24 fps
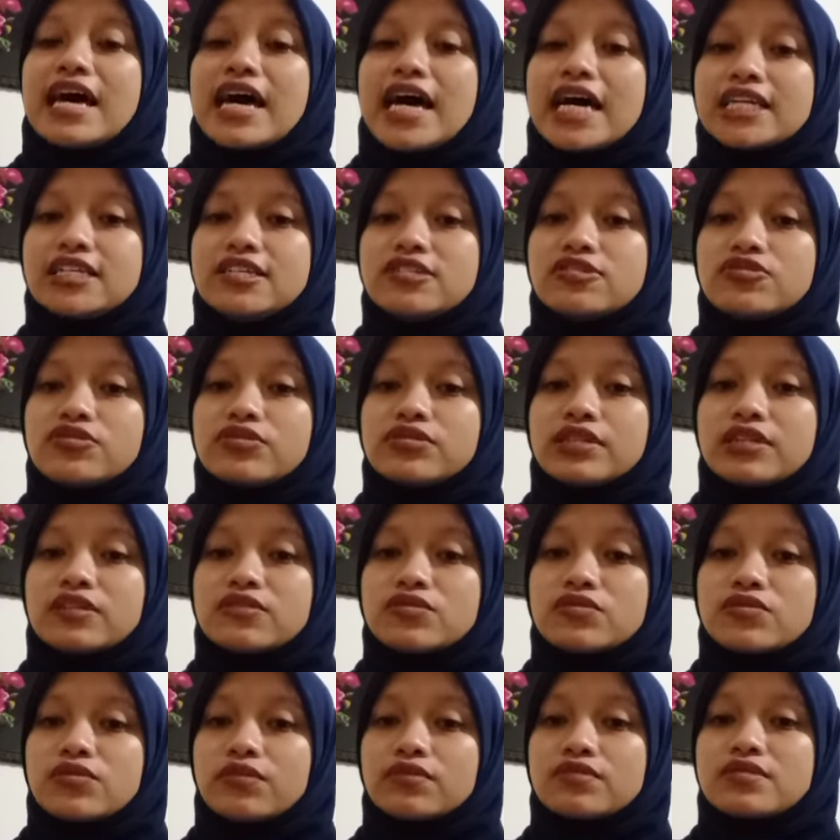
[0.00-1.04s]
additional
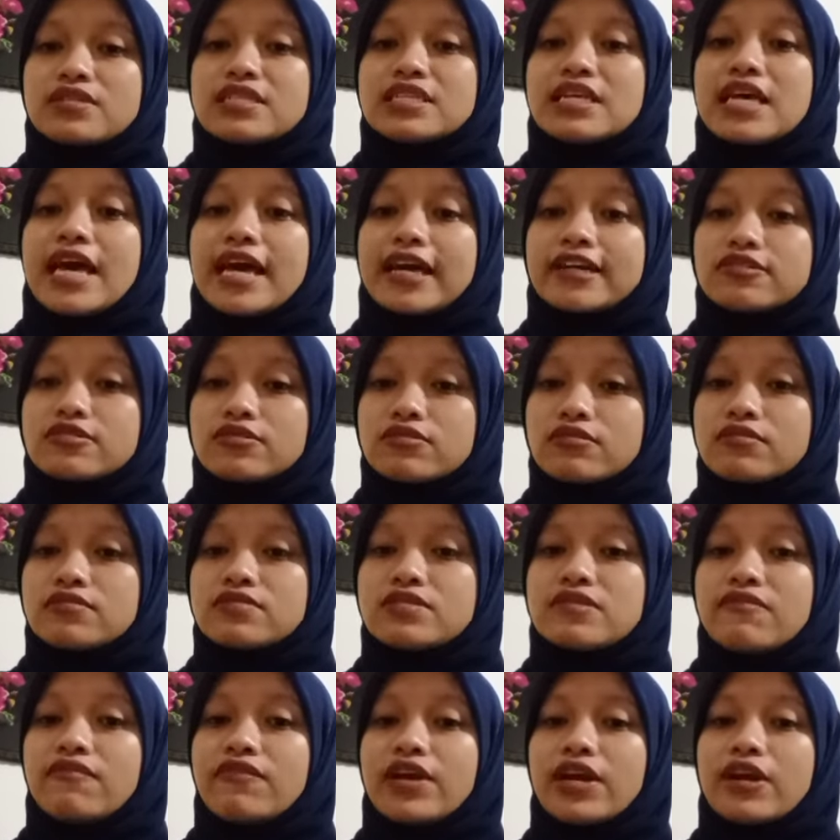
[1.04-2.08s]
zones,
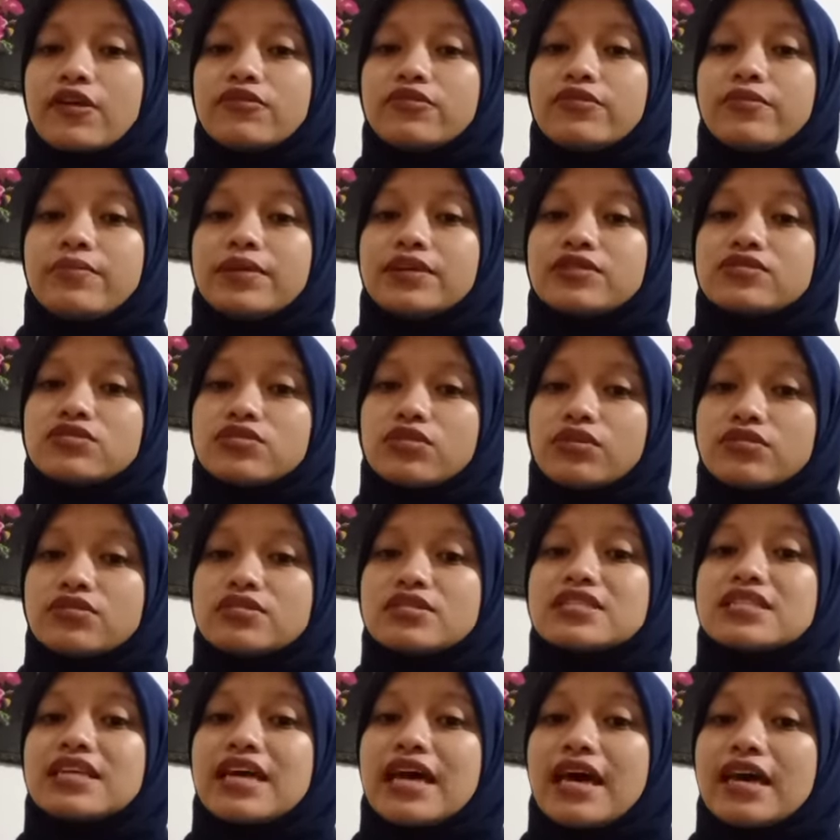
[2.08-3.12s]
exclusive economic
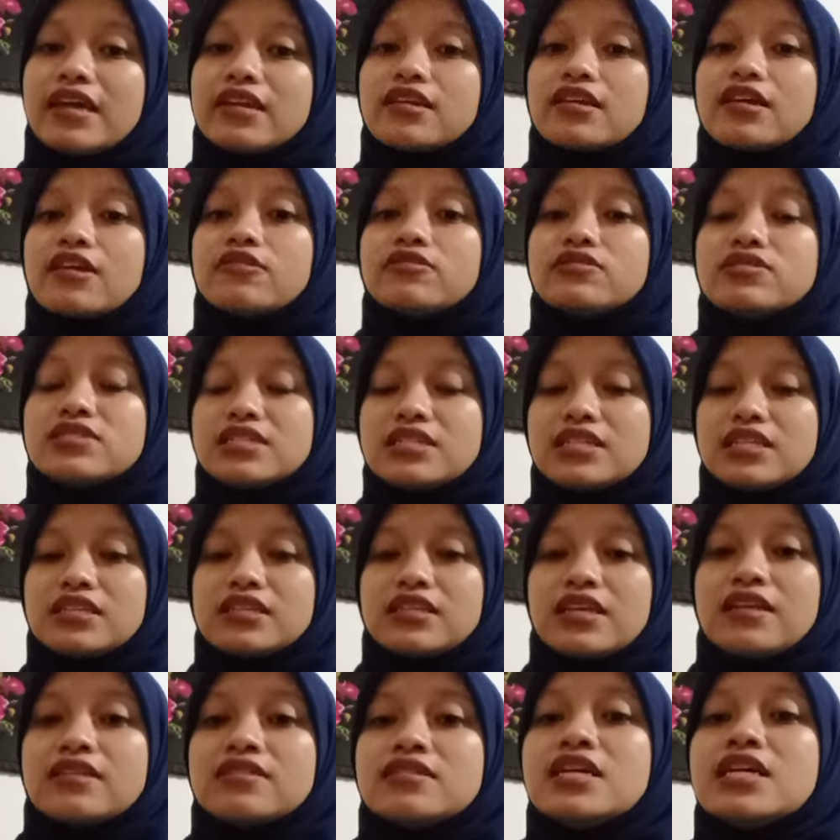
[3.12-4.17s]
zones, and
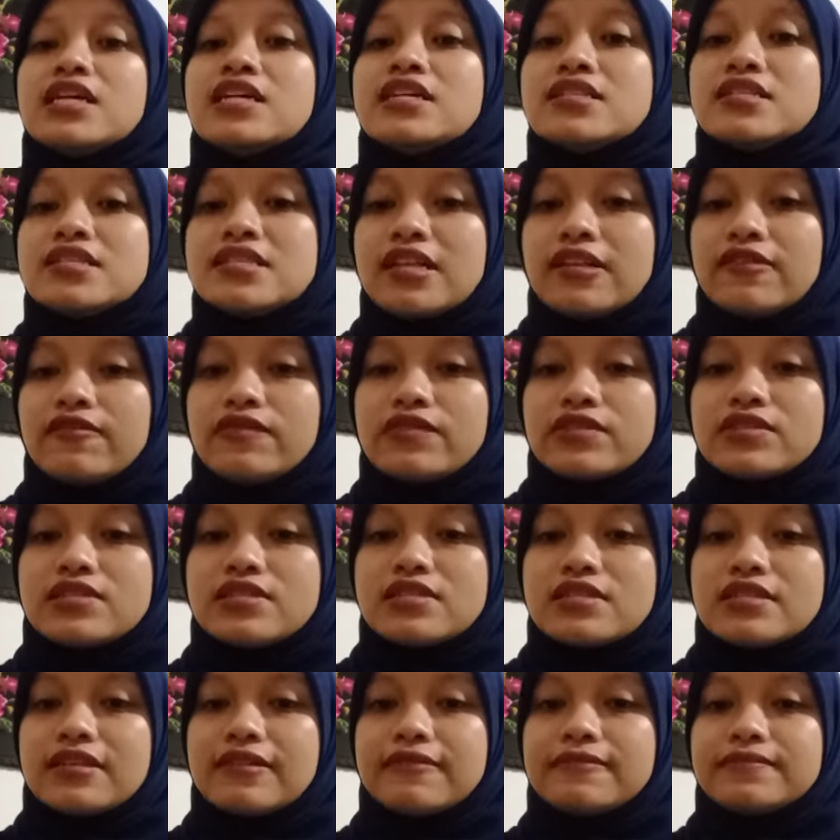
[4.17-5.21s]
continental
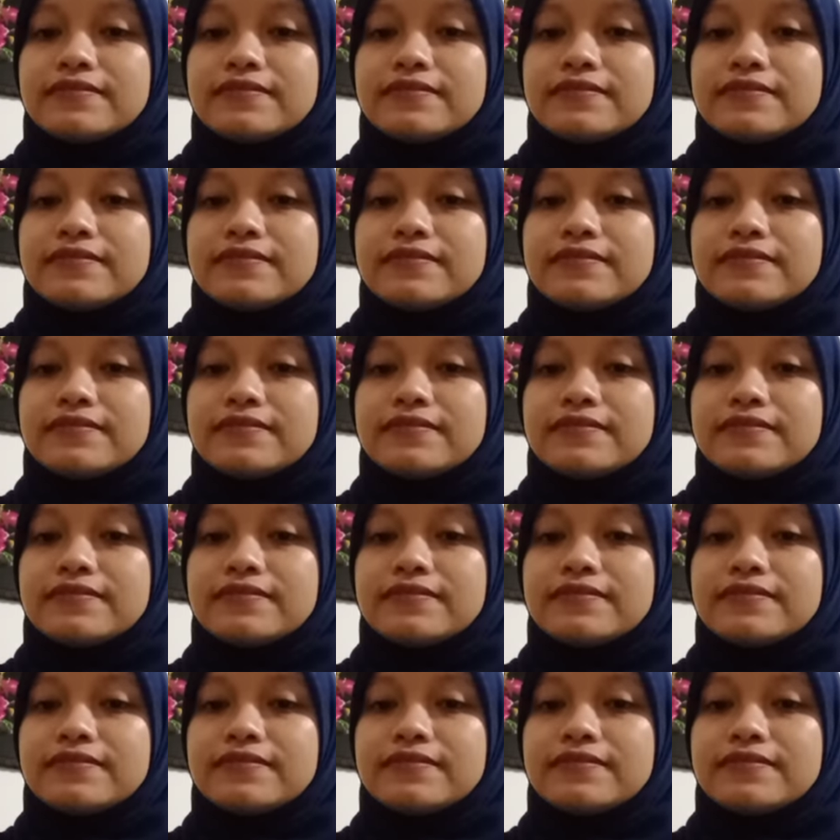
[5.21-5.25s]
shelves.